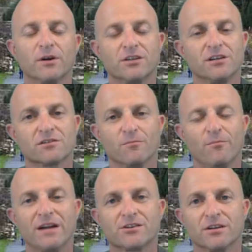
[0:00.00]
but she's
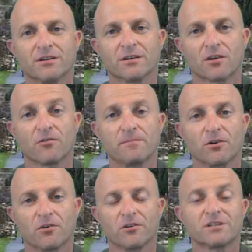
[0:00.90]
mentioned
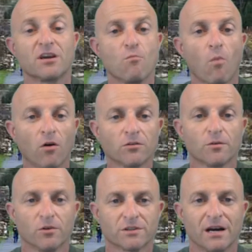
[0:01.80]
cryptocurrency
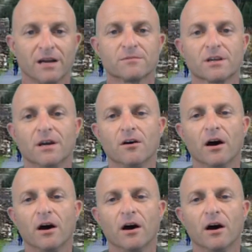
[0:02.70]
multiple times.